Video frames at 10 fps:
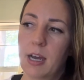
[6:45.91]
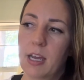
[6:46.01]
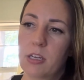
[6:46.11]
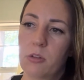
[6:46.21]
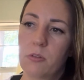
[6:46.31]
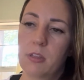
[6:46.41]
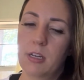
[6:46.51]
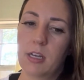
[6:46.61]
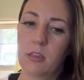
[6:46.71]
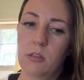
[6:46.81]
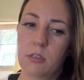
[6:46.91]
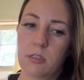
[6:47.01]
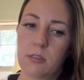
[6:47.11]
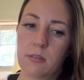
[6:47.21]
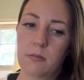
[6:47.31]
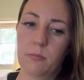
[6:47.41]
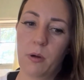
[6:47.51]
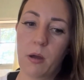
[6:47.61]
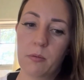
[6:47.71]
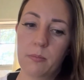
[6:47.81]
I knew that I looked
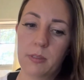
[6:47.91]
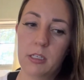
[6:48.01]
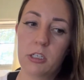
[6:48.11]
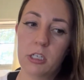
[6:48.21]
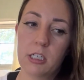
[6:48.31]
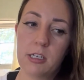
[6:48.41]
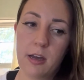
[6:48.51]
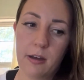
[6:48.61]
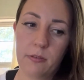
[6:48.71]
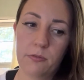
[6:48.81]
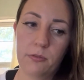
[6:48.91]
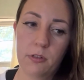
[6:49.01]
probably good enough